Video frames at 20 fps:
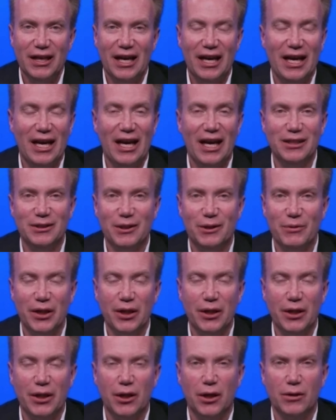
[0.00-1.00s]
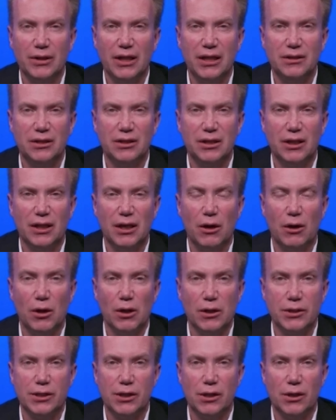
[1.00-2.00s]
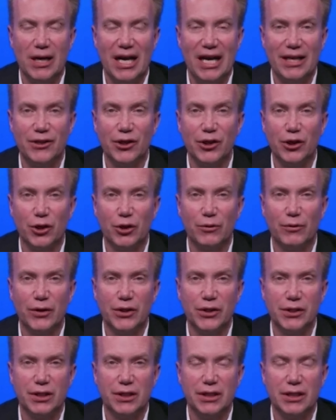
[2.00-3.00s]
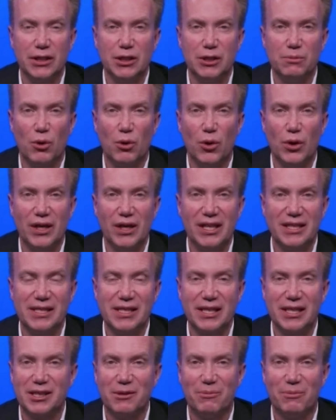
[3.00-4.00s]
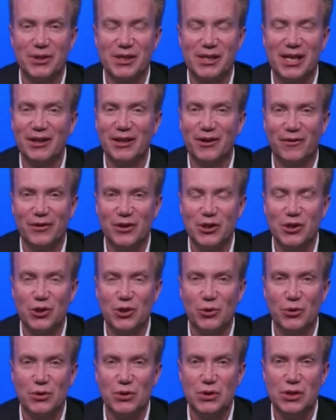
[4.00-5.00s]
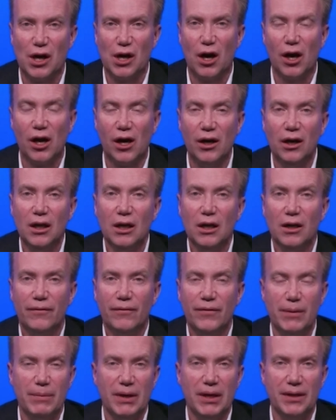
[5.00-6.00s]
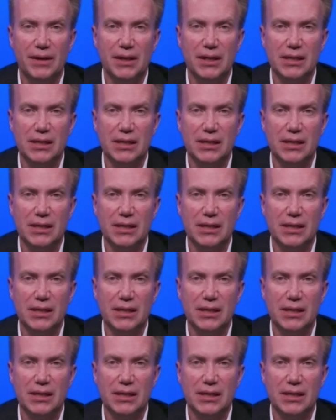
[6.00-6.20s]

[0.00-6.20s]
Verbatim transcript: And we know that uh, also at the universities, more than 60% of the students are women.